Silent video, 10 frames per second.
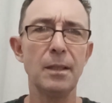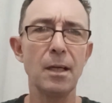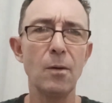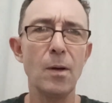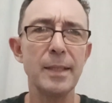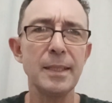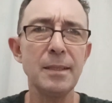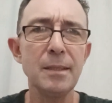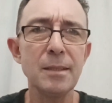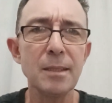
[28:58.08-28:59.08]
You know, I
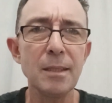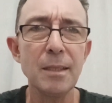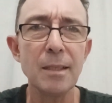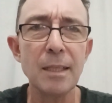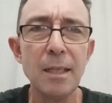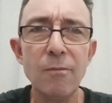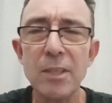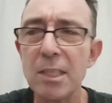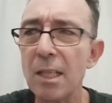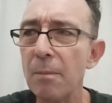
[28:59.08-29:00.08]
didn't
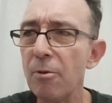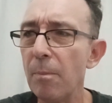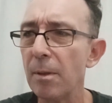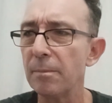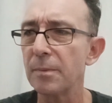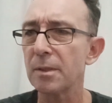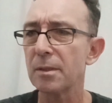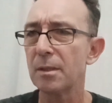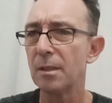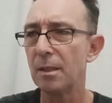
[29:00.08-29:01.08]
envisage any problems.
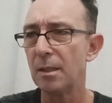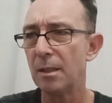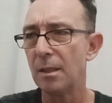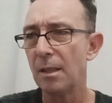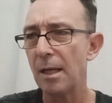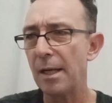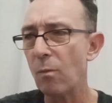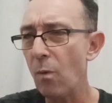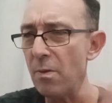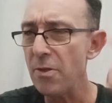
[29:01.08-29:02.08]

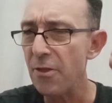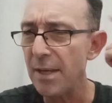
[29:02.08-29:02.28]
And then one